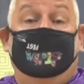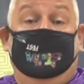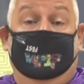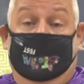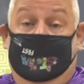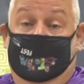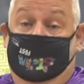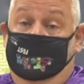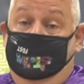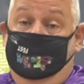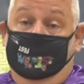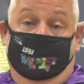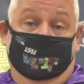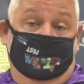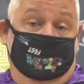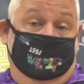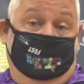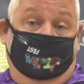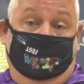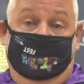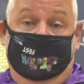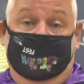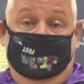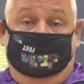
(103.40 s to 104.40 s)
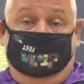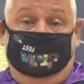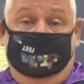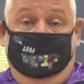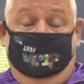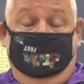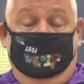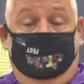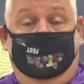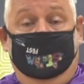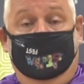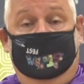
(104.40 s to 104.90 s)
and or the creation
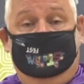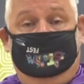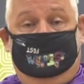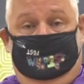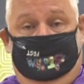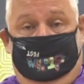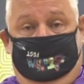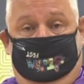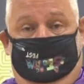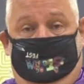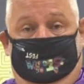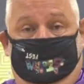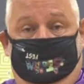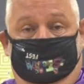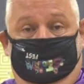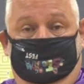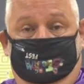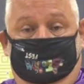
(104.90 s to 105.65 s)
of the questions.